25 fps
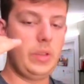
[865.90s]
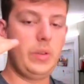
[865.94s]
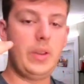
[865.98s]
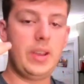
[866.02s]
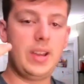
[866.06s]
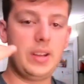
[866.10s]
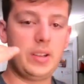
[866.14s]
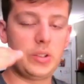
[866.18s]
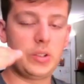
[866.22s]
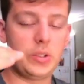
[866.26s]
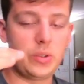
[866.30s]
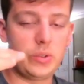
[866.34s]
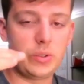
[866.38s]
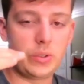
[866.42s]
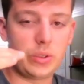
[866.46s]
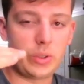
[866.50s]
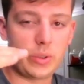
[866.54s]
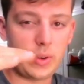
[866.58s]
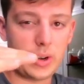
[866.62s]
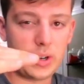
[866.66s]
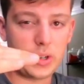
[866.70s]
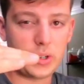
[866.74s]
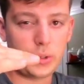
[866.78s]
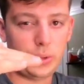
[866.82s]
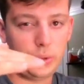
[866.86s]
you hit a certain
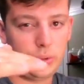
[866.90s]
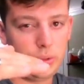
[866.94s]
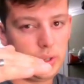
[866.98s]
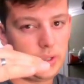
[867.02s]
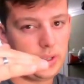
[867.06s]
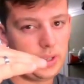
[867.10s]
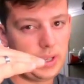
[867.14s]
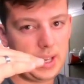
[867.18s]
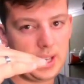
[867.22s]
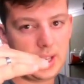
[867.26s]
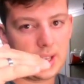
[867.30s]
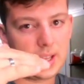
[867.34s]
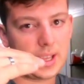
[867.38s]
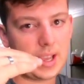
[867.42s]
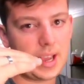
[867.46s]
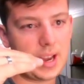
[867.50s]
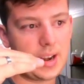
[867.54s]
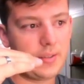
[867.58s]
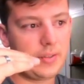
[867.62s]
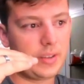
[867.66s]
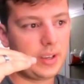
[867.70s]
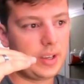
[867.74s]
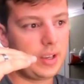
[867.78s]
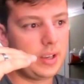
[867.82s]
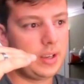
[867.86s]
threshold and you hit
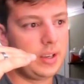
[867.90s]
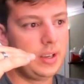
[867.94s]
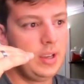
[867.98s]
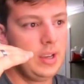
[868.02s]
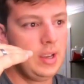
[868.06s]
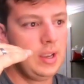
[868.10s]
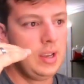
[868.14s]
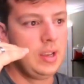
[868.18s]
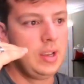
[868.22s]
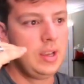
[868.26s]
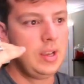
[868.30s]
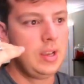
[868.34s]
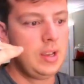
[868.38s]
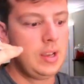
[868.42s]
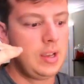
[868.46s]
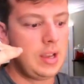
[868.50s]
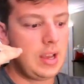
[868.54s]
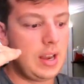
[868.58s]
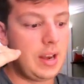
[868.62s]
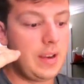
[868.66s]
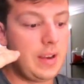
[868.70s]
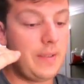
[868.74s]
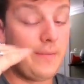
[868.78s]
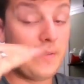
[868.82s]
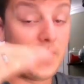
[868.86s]
kind of a
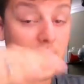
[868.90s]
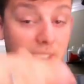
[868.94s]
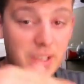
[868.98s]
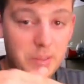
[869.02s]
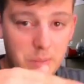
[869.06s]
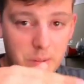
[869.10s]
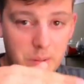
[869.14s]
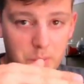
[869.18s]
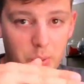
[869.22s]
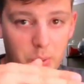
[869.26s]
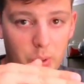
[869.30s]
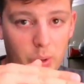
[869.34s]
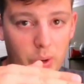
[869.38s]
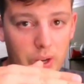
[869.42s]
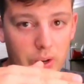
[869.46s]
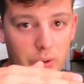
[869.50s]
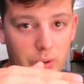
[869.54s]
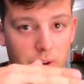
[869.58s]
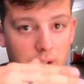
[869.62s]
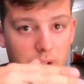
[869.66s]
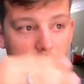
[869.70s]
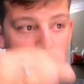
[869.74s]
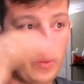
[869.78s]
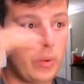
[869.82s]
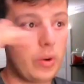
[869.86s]
an investment point,
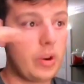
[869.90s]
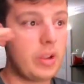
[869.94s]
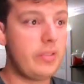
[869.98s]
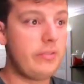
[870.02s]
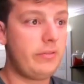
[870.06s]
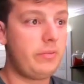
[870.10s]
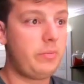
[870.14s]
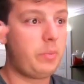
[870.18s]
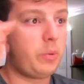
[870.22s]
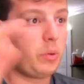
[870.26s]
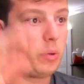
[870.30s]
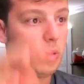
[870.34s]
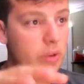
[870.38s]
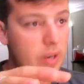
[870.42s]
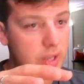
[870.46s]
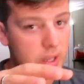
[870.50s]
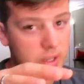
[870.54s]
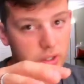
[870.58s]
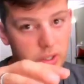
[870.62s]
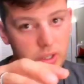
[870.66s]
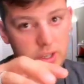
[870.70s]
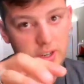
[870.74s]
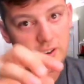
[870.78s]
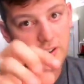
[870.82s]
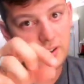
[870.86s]
right? Where you've poured
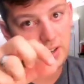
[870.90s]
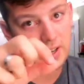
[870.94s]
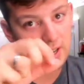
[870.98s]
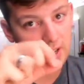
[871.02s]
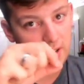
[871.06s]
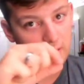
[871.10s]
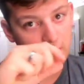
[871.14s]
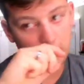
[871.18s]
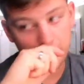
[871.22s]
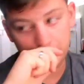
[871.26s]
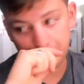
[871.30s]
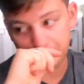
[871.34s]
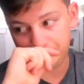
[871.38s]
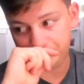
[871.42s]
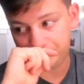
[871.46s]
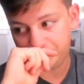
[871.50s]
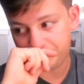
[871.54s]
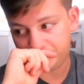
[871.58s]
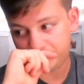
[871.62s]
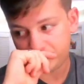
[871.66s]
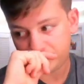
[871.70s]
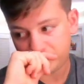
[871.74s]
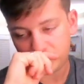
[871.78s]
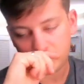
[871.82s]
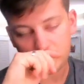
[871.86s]
into your gear
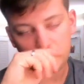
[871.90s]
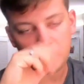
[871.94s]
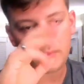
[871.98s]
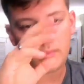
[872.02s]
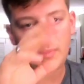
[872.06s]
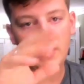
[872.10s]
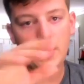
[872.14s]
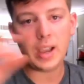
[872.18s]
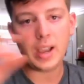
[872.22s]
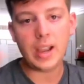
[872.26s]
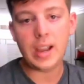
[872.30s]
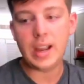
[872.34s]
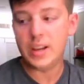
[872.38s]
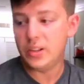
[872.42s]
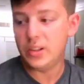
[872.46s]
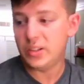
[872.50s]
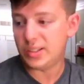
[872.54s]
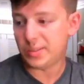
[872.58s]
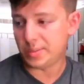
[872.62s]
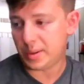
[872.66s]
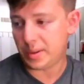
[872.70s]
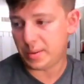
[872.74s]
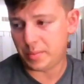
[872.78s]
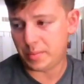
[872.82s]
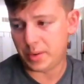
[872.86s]
and you
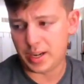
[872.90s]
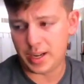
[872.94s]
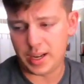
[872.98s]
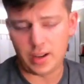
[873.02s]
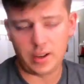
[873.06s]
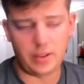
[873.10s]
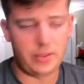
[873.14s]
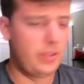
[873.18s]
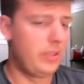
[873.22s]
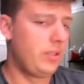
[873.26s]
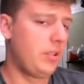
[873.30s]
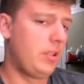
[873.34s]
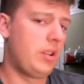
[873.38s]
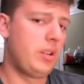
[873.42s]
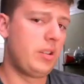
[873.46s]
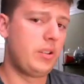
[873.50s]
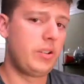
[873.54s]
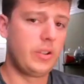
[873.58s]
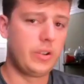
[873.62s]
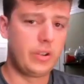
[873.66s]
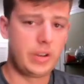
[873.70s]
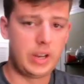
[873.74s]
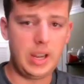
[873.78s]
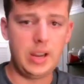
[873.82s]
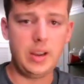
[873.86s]
spent money on,
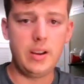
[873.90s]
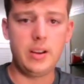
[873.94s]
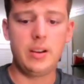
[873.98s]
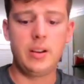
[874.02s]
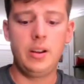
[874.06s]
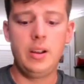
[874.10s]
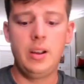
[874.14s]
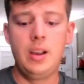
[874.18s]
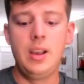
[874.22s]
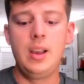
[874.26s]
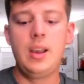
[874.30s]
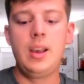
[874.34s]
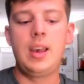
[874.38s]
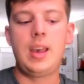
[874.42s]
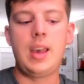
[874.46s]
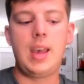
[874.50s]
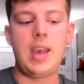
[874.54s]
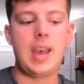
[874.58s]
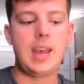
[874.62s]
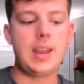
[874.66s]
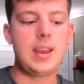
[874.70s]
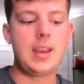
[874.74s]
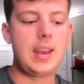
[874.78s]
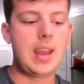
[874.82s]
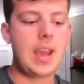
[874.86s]
on your gear.
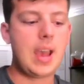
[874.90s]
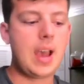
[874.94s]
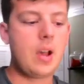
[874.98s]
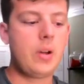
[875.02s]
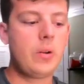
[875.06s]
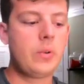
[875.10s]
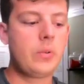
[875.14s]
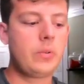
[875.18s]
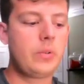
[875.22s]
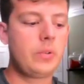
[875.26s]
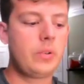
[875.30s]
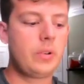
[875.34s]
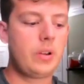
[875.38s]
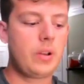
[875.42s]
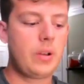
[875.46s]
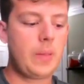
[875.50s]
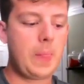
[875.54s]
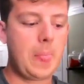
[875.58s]
And now